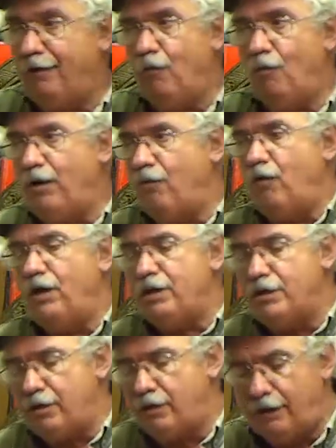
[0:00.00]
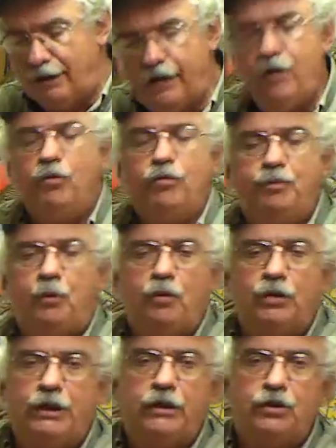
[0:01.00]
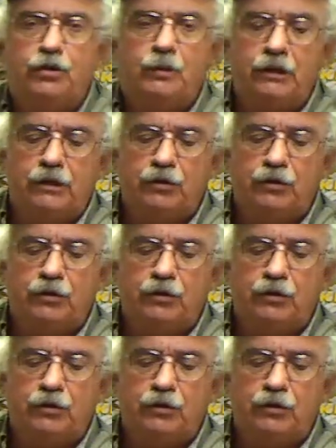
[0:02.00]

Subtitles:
we do Eagle Sports Shares,